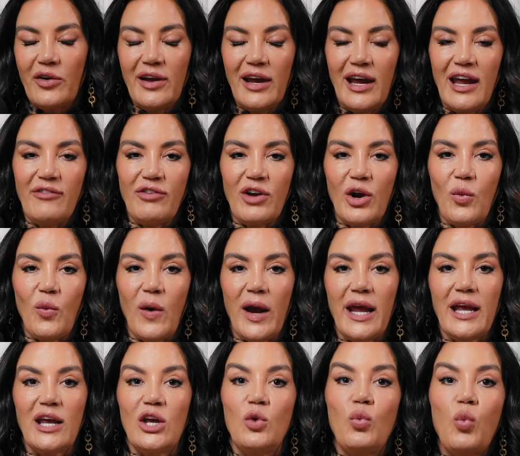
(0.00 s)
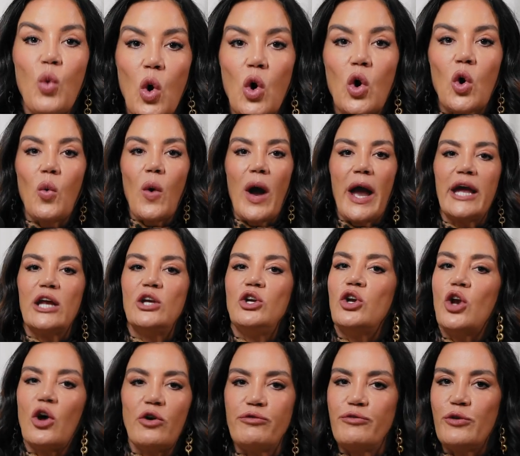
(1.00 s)
even a week, you walk away and you
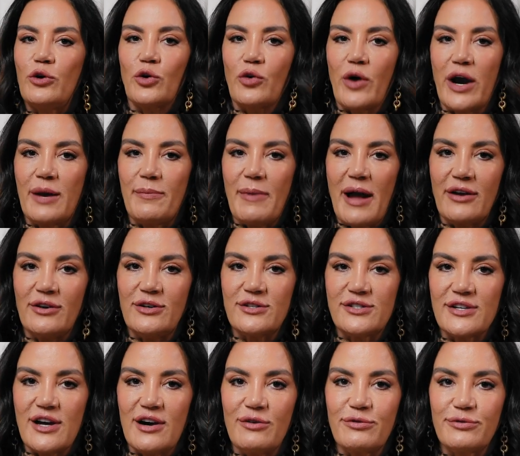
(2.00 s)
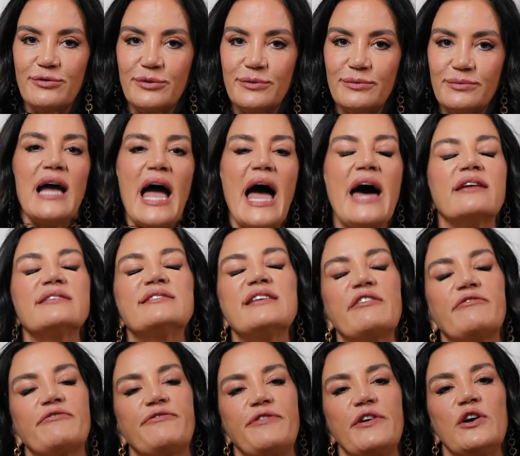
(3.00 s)
don't feel great about yourself? How does
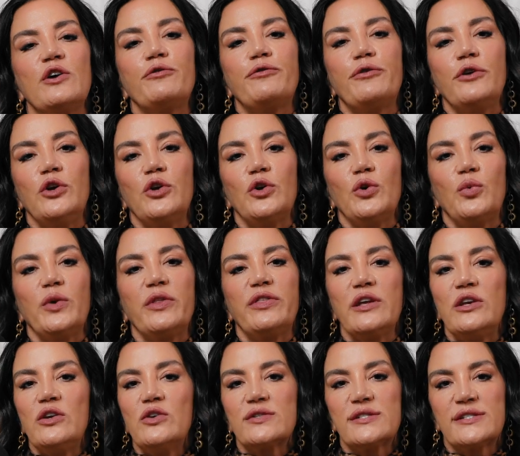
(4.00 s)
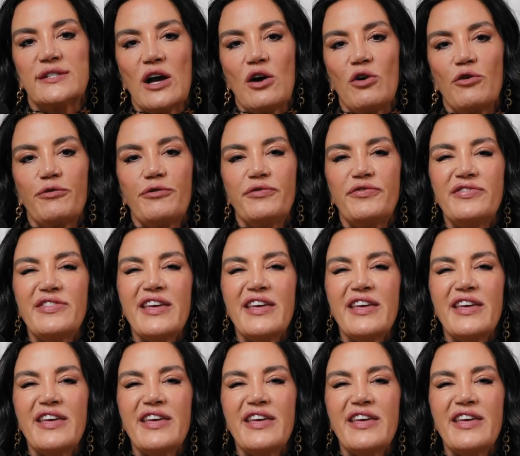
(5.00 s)
that feel for you within yourself?